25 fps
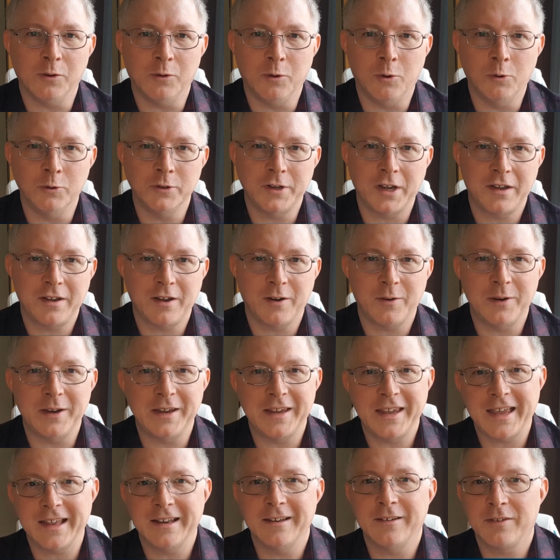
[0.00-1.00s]
auditory,
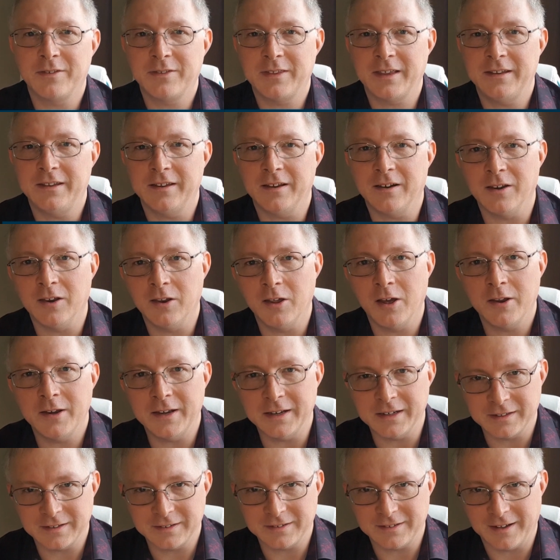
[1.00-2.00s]
kinesthetic
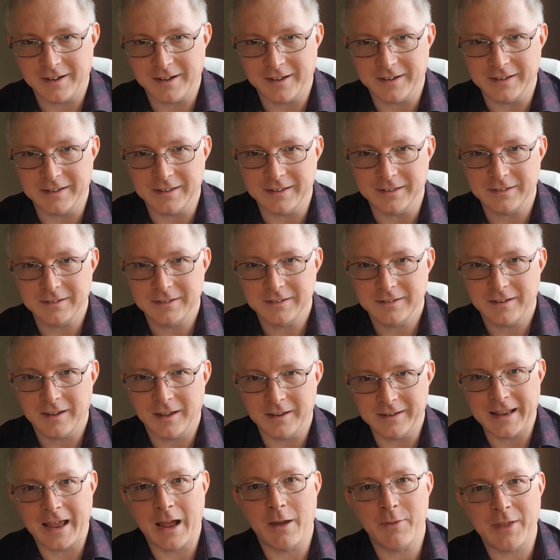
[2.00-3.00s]
learning style is
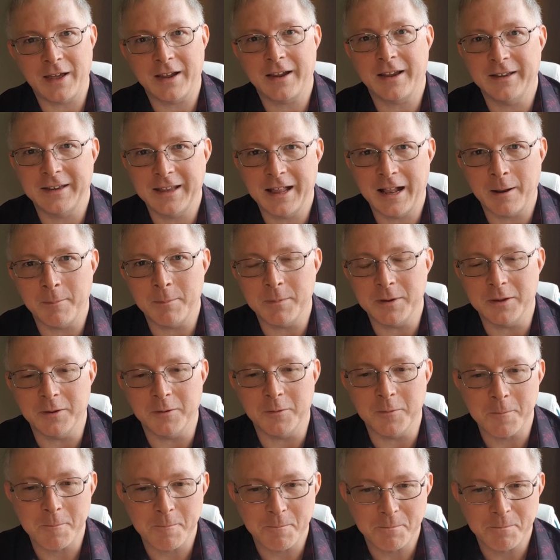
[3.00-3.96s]
and how that can help you?